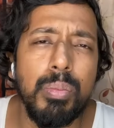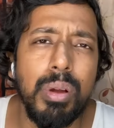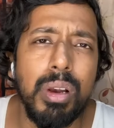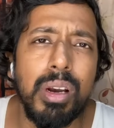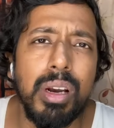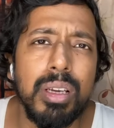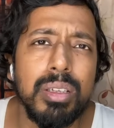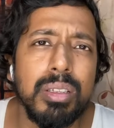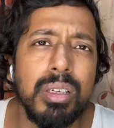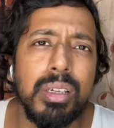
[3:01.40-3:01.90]
Bill
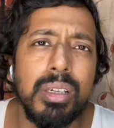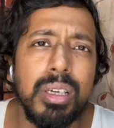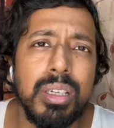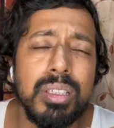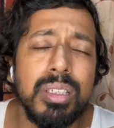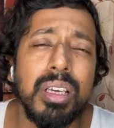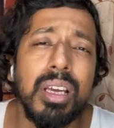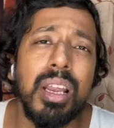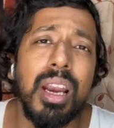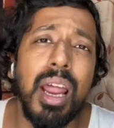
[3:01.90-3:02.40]
Russell
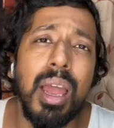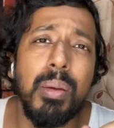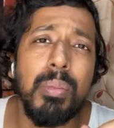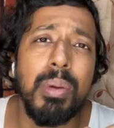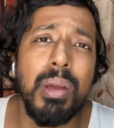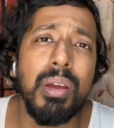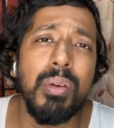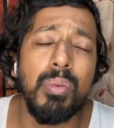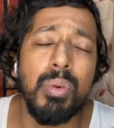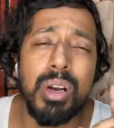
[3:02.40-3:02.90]

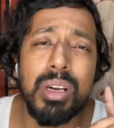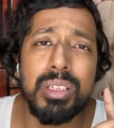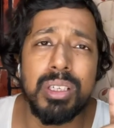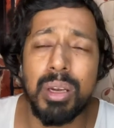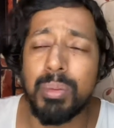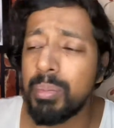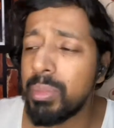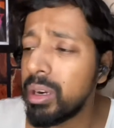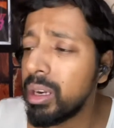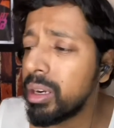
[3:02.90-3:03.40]
describing Wilt
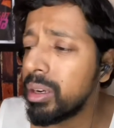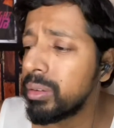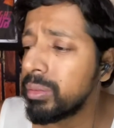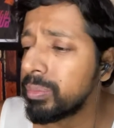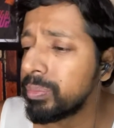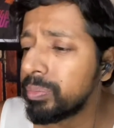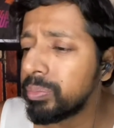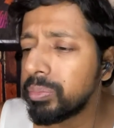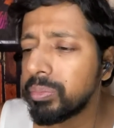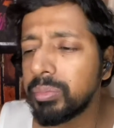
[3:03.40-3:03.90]
Chamberlain.
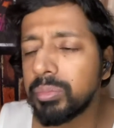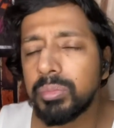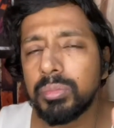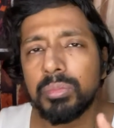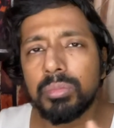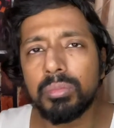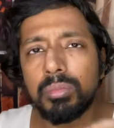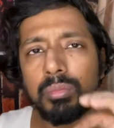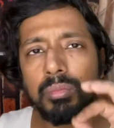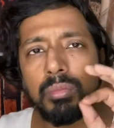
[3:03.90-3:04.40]

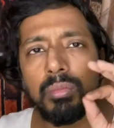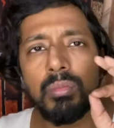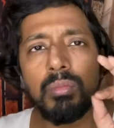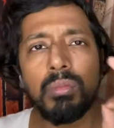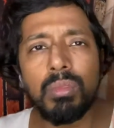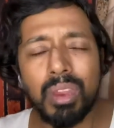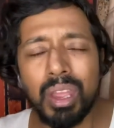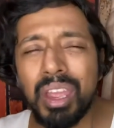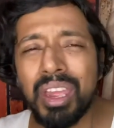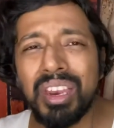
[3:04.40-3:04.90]

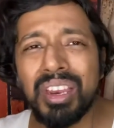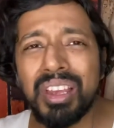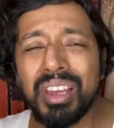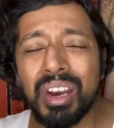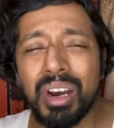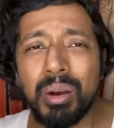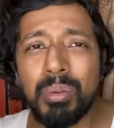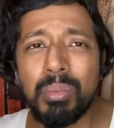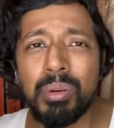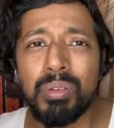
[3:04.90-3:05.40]

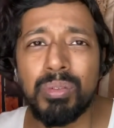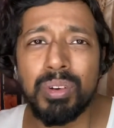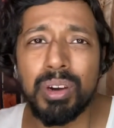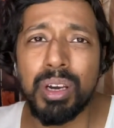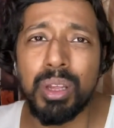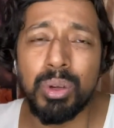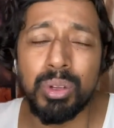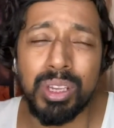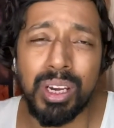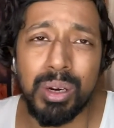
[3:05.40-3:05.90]
Incredible
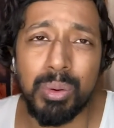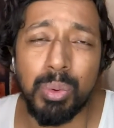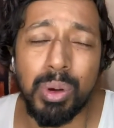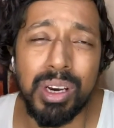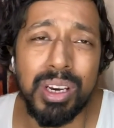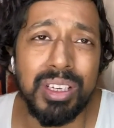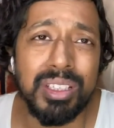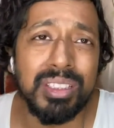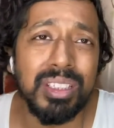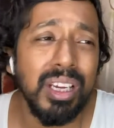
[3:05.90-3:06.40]
video that
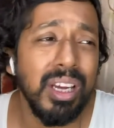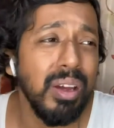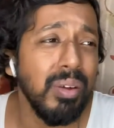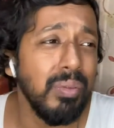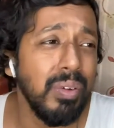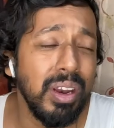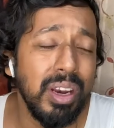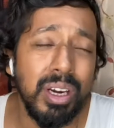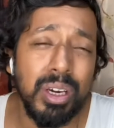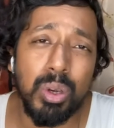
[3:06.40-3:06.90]
one is,
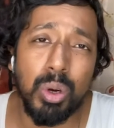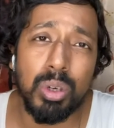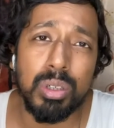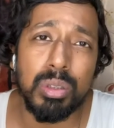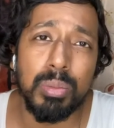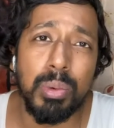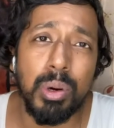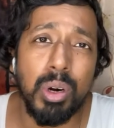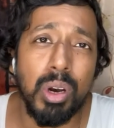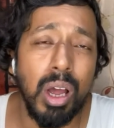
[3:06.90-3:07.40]
where he talks
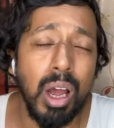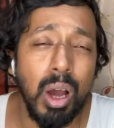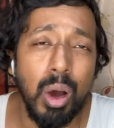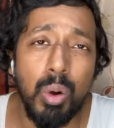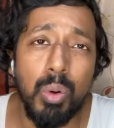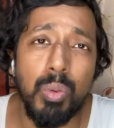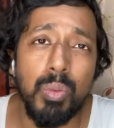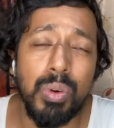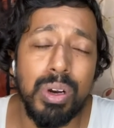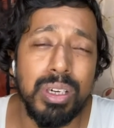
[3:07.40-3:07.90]
about
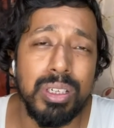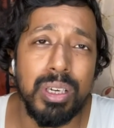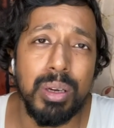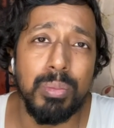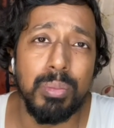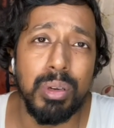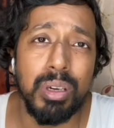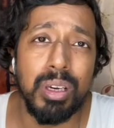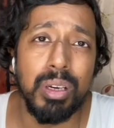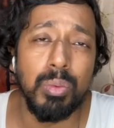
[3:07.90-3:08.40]
how Wilt
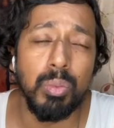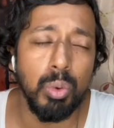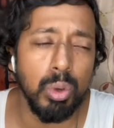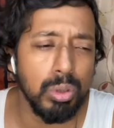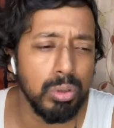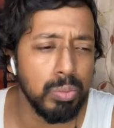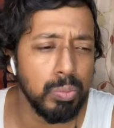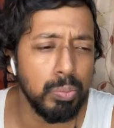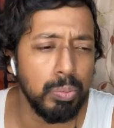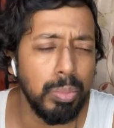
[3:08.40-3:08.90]
Chamberlain
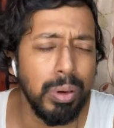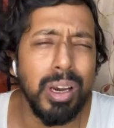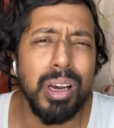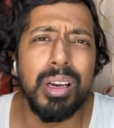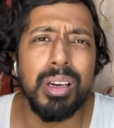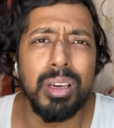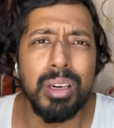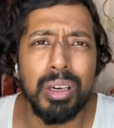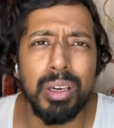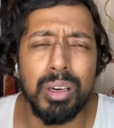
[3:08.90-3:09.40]
was
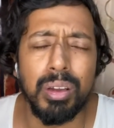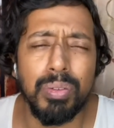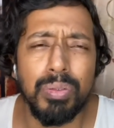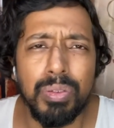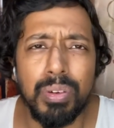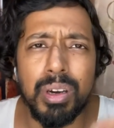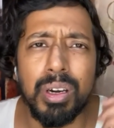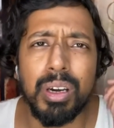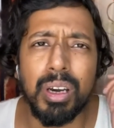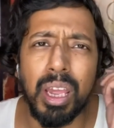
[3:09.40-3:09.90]
built
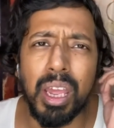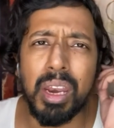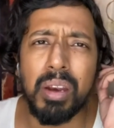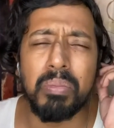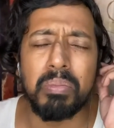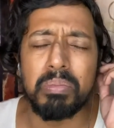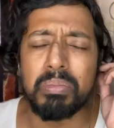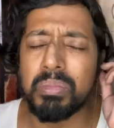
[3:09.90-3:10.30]
different and